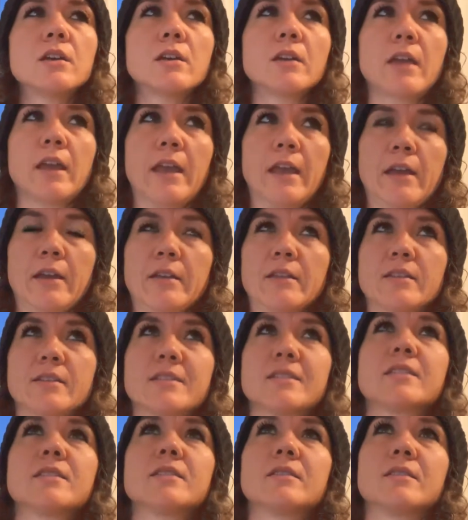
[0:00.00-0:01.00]
And
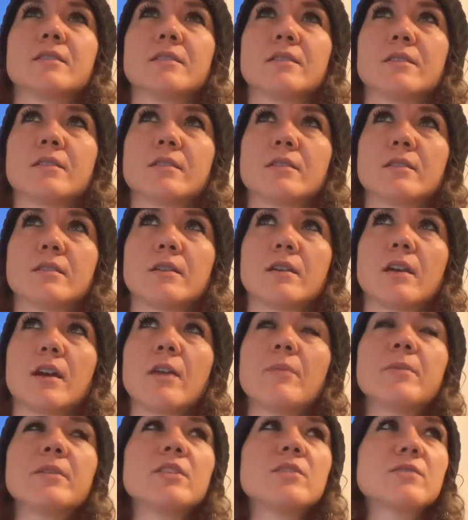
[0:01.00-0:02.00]
I've
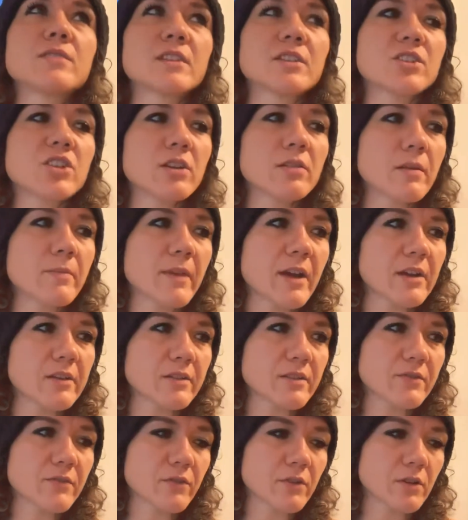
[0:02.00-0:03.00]
been using Charity
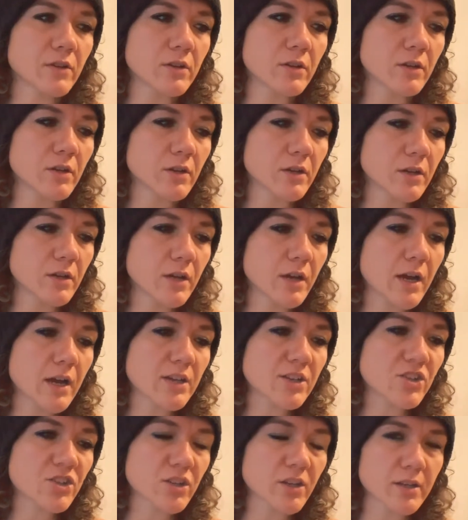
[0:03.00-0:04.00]
Miles for
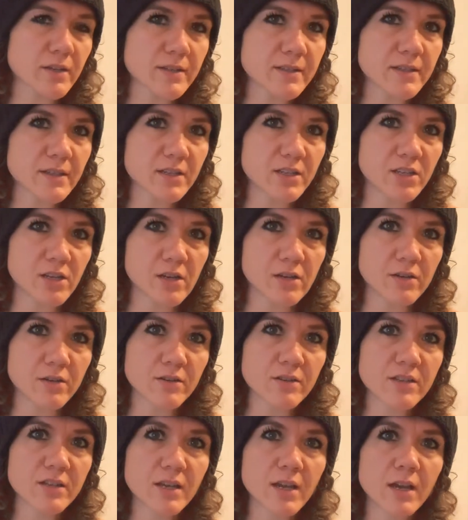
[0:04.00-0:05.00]
like 6
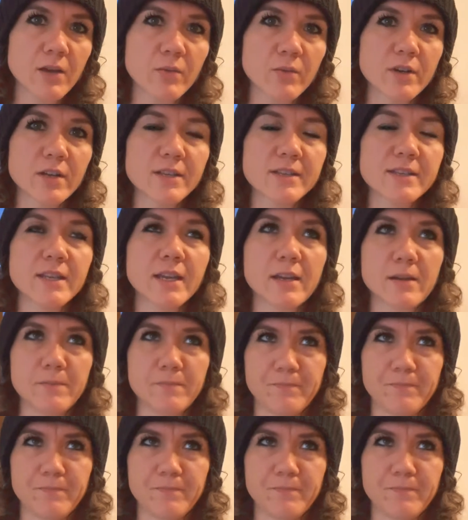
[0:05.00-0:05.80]
years, I want to say.